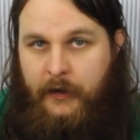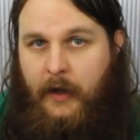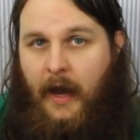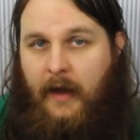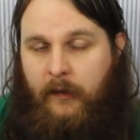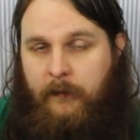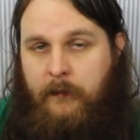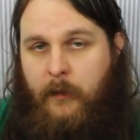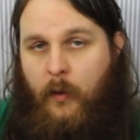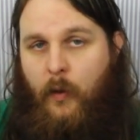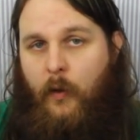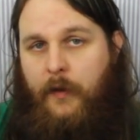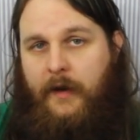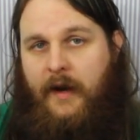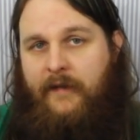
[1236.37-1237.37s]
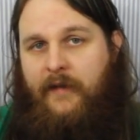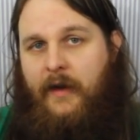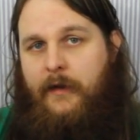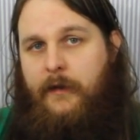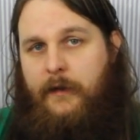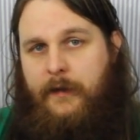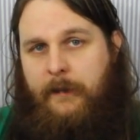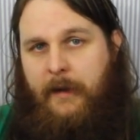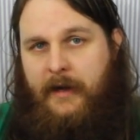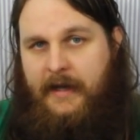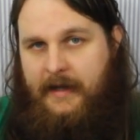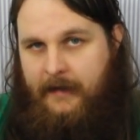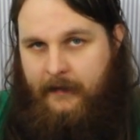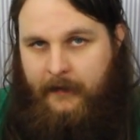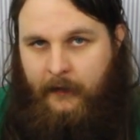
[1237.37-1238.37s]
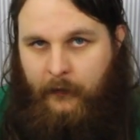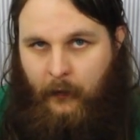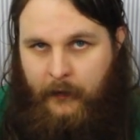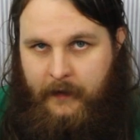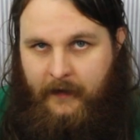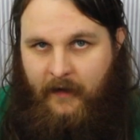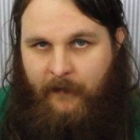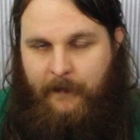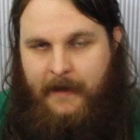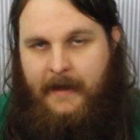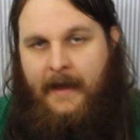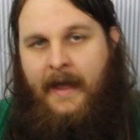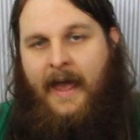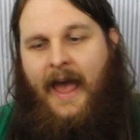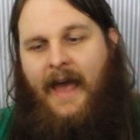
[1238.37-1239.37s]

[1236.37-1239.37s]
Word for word: you guys more than I value the money that Donnie's given me.